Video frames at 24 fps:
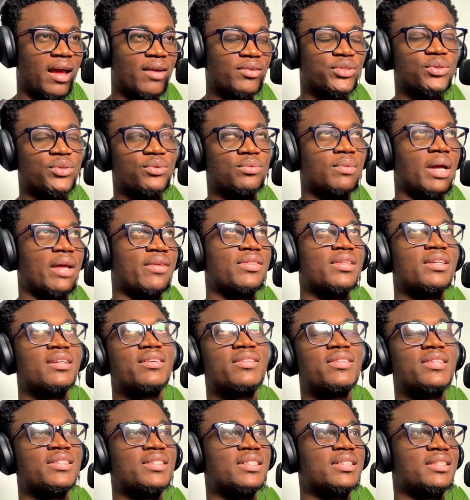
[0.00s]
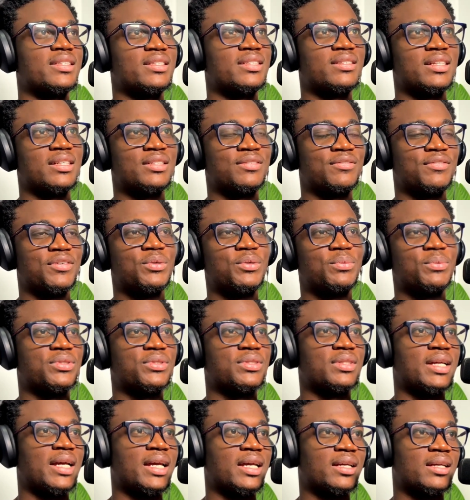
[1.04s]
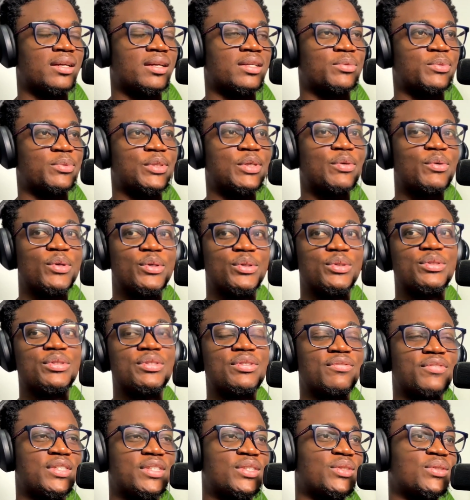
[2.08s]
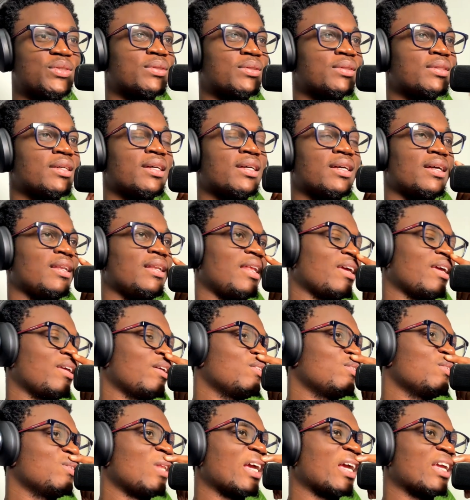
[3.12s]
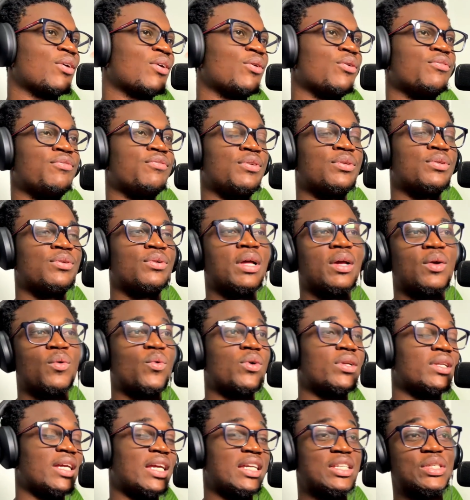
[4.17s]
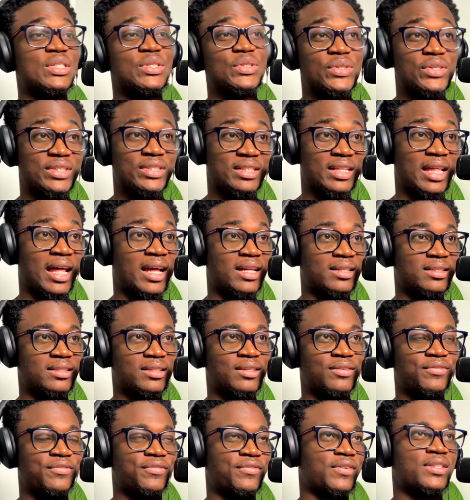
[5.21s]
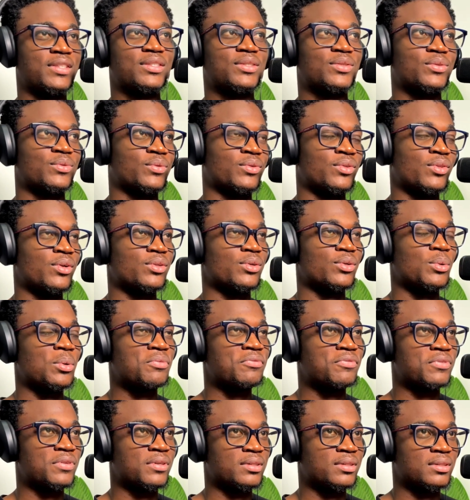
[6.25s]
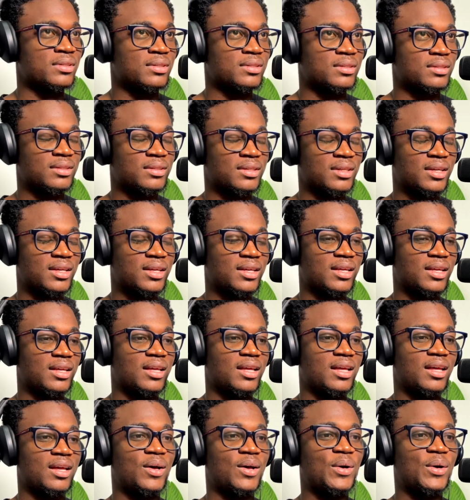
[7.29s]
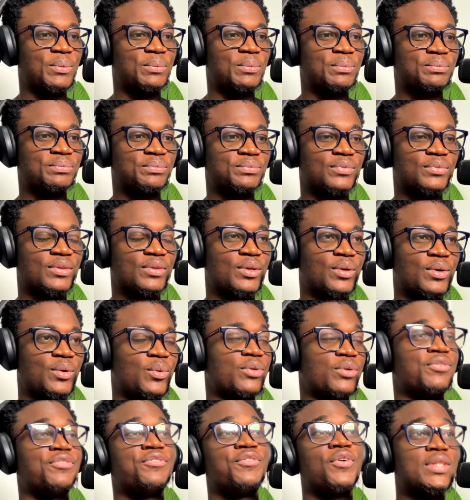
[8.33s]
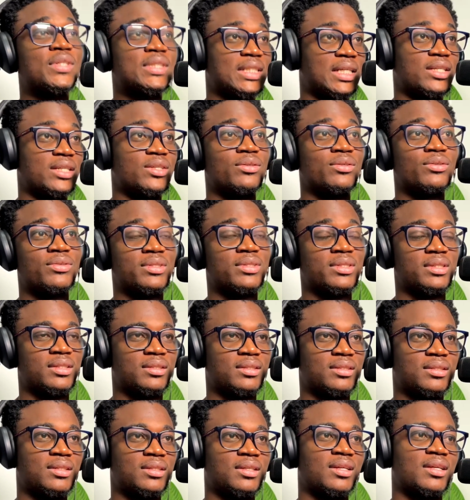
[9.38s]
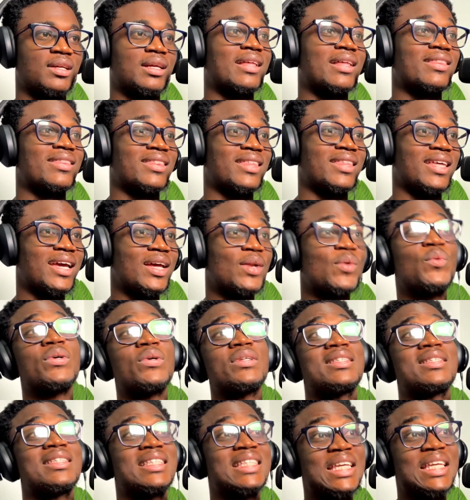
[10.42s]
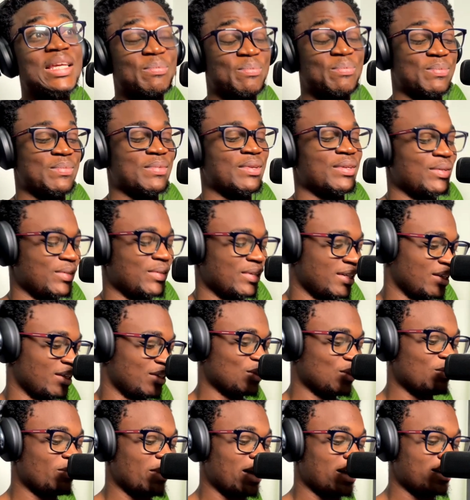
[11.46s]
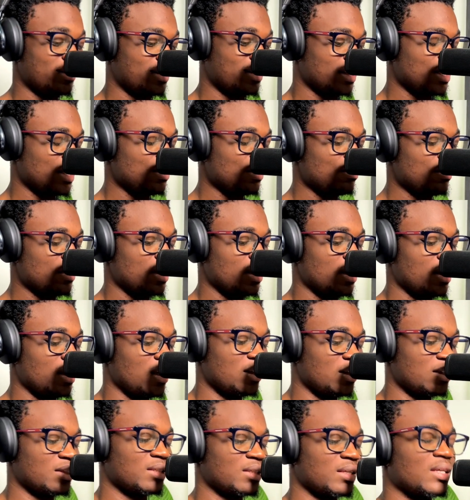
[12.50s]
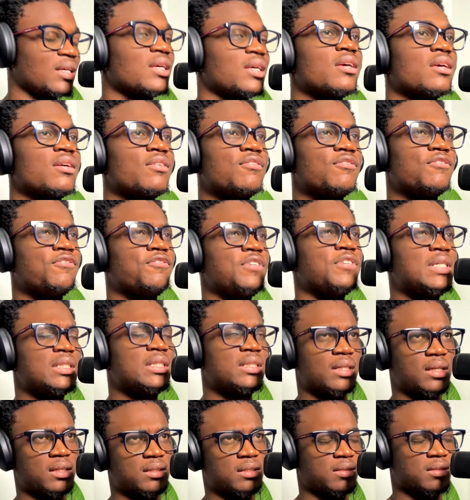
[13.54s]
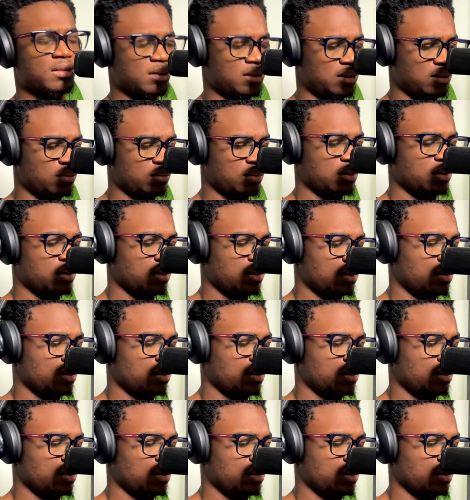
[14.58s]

So I think three things that developers like, especially when you do a video, like you're doing like a code video, like what editor is that if it's not obvious? What font are you using? Then what theme? Okay, so my theme is Vitesse theme.